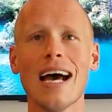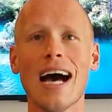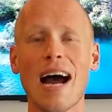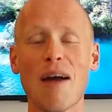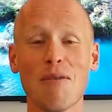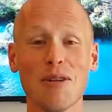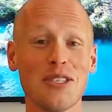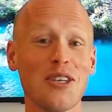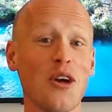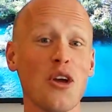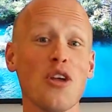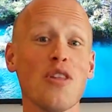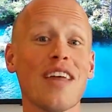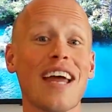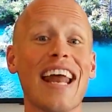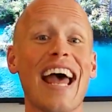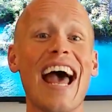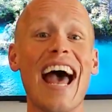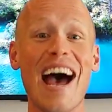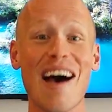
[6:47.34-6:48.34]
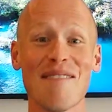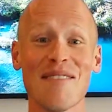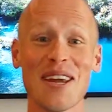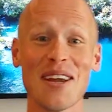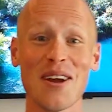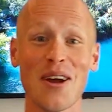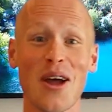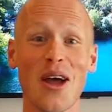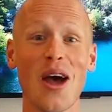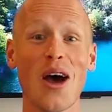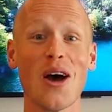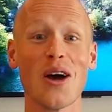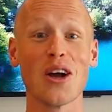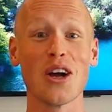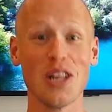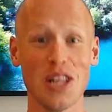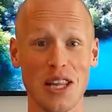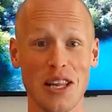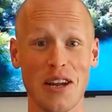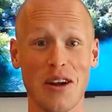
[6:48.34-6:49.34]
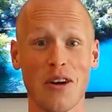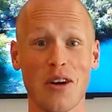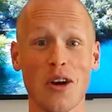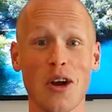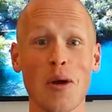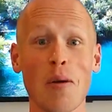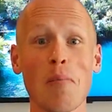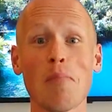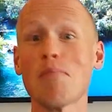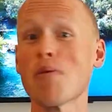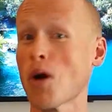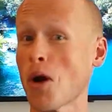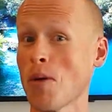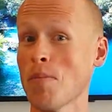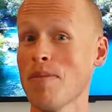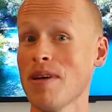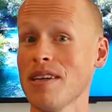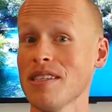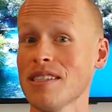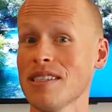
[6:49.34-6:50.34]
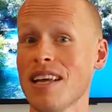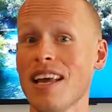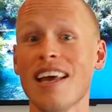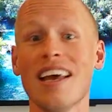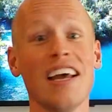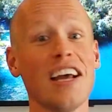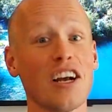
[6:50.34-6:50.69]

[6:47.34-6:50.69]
I will tell you that having a clear purpose,